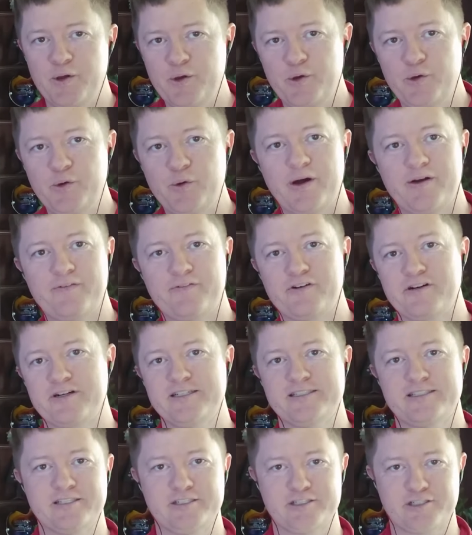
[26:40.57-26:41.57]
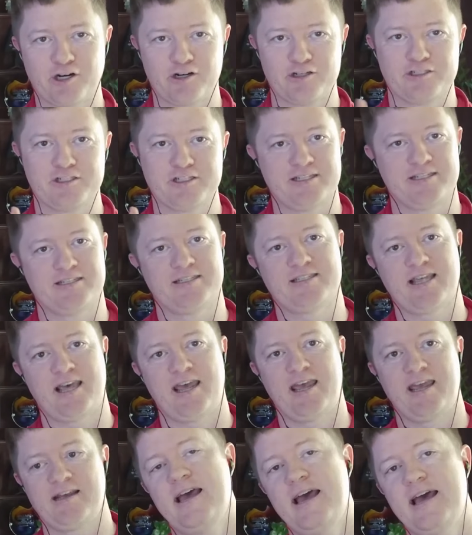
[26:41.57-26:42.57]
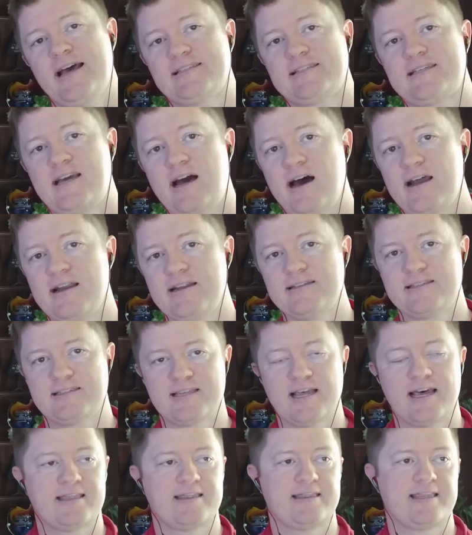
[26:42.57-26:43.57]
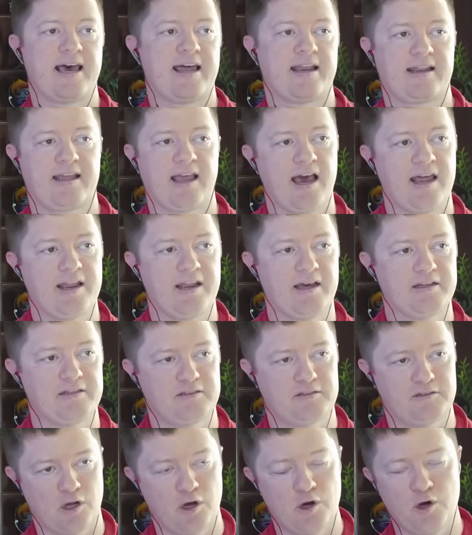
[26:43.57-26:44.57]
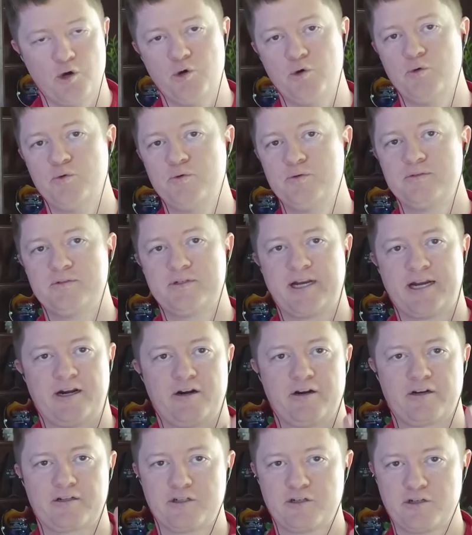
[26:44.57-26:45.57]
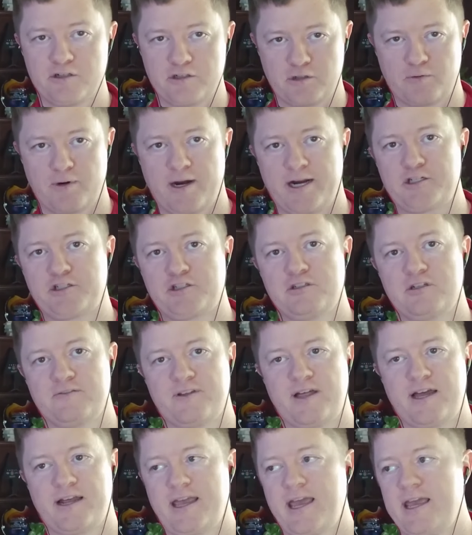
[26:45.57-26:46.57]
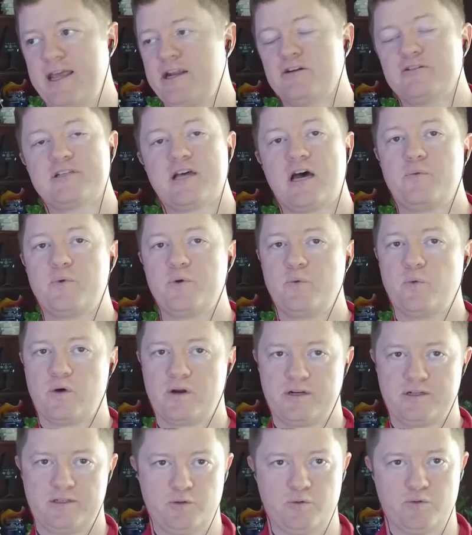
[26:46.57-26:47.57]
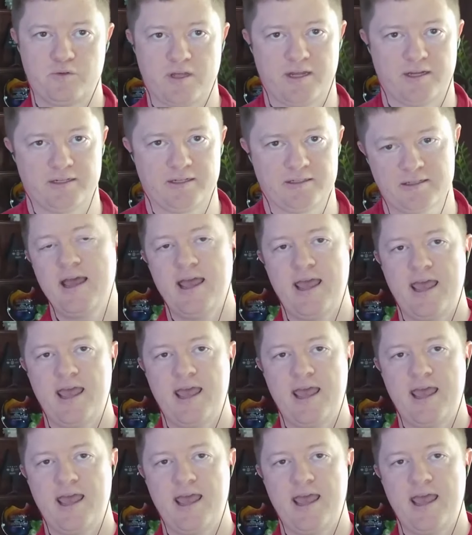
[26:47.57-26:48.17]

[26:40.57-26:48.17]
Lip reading: whoever is in charge of this thing has got to set that kind of tone, character, and direction of like, hey, here's how we want to do things.